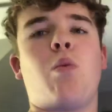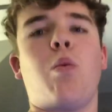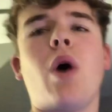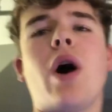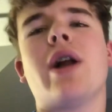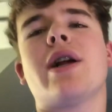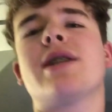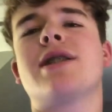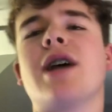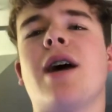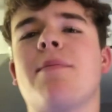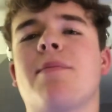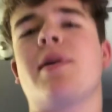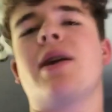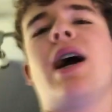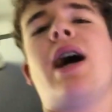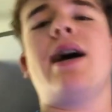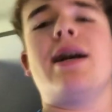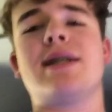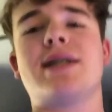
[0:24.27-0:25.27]
What is up,
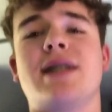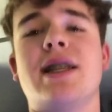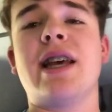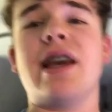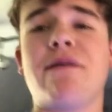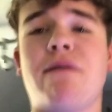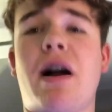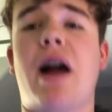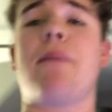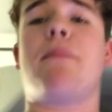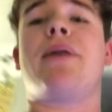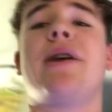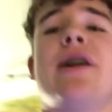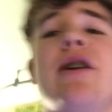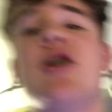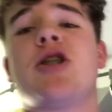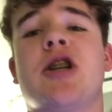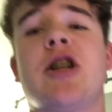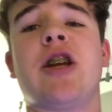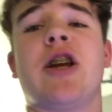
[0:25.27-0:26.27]
guys? Levi
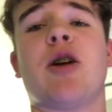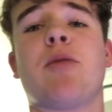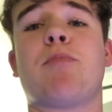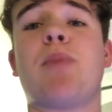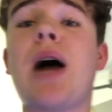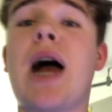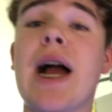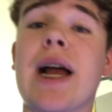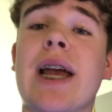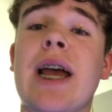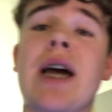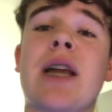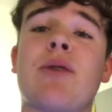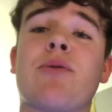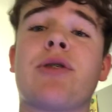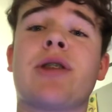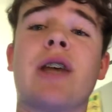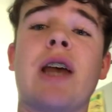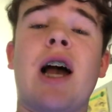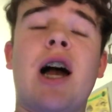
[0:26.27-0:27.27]
Peterson here, back at it
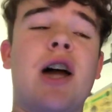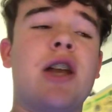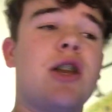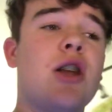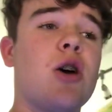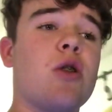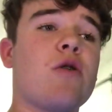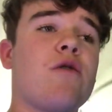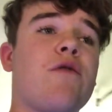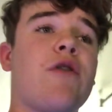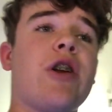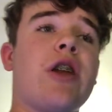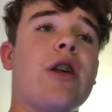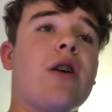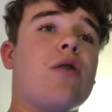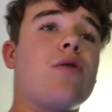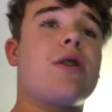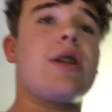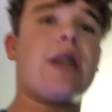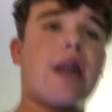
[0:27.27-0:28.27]
with yet another
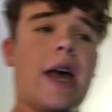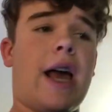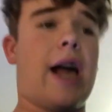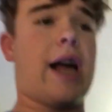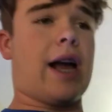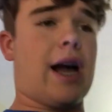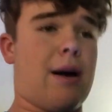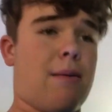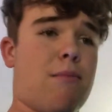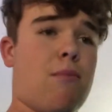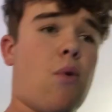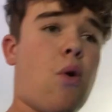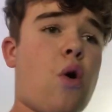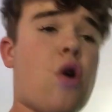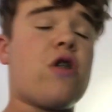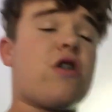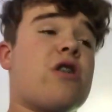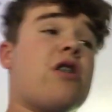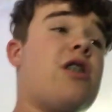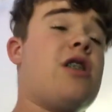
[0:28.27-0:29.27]
video. Today I got
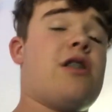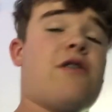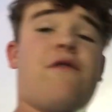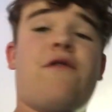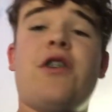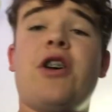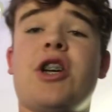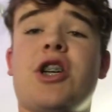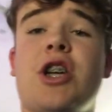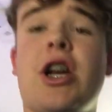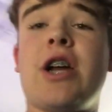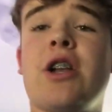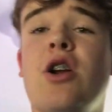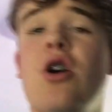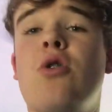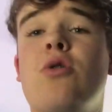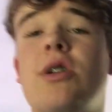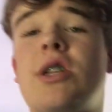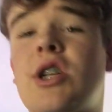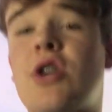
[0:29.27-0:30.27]
more fish. I
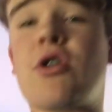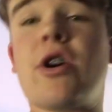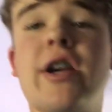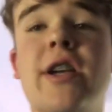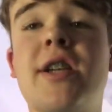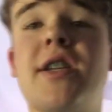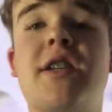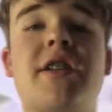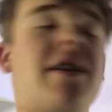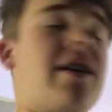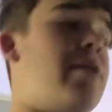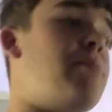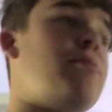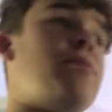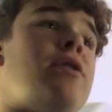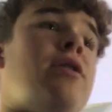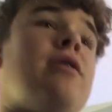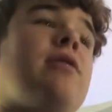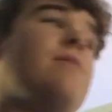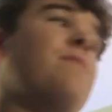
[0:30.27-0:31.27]
know it's crazy. I
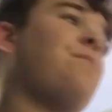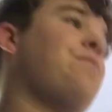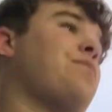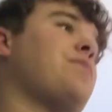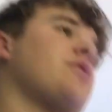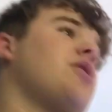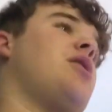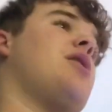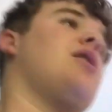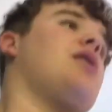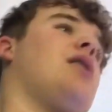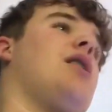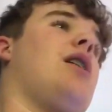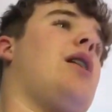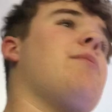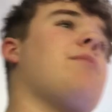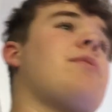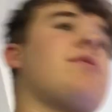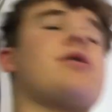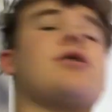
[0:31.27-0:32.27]
mean,
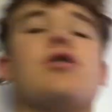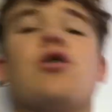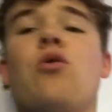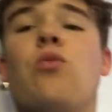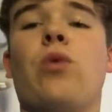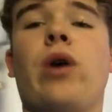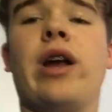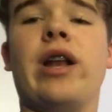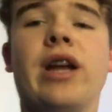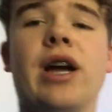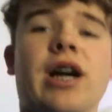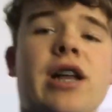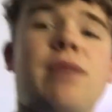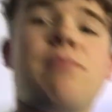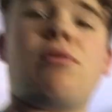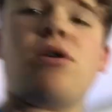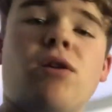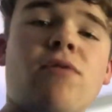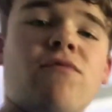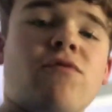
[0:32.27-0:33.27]
I'm still waiting on a
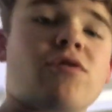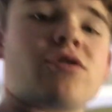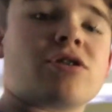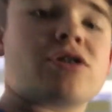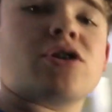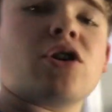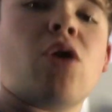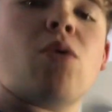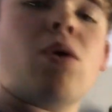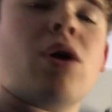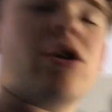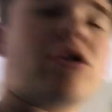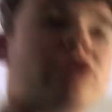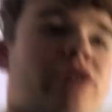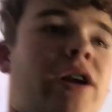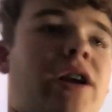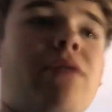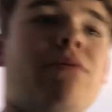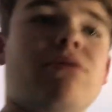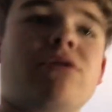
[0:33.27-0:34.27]
pump for the saltwater
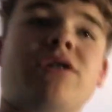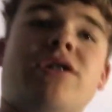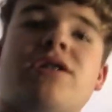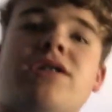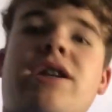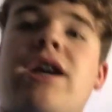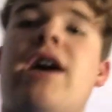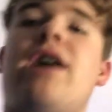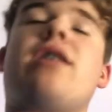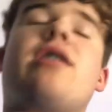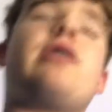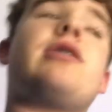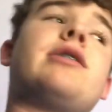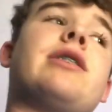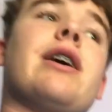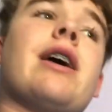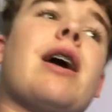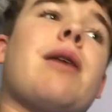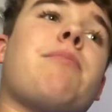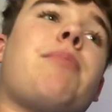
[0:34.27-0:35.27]
tank, which is sad because
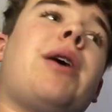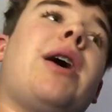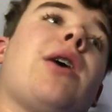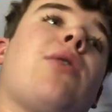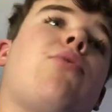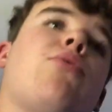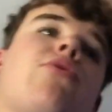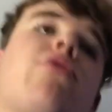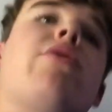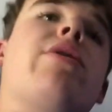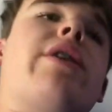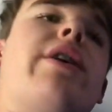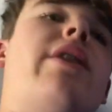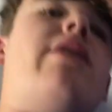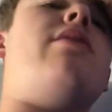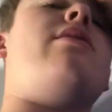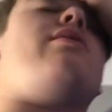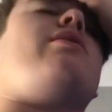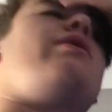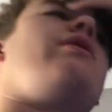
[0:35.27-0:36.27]
they got back ordered
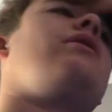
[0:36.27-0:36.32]
again,